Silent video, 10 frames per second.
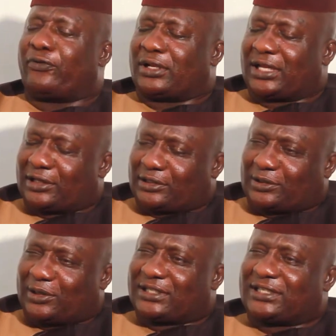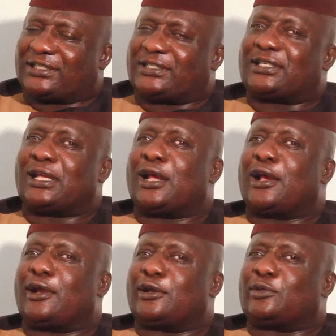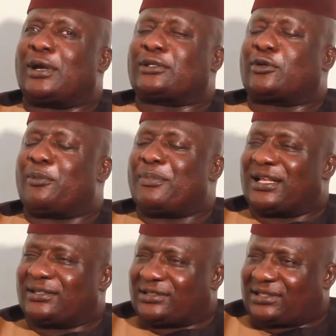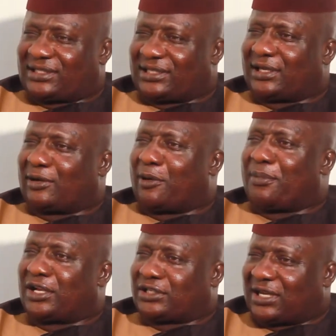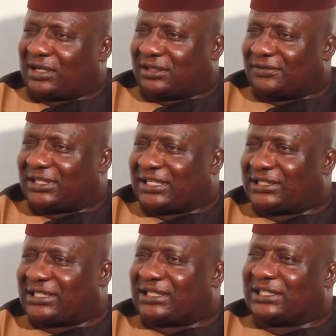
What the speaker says: further your studies, you had commenced commercial activities